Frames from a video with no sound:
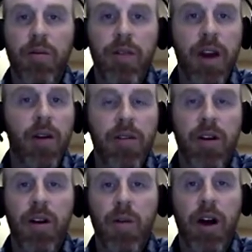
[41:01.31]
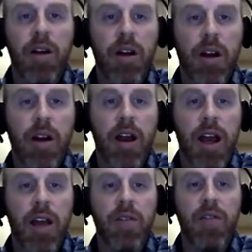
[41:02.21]
very, very well in our
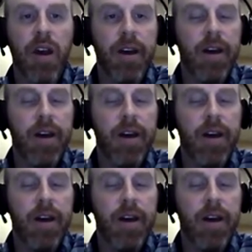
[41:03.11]
hands.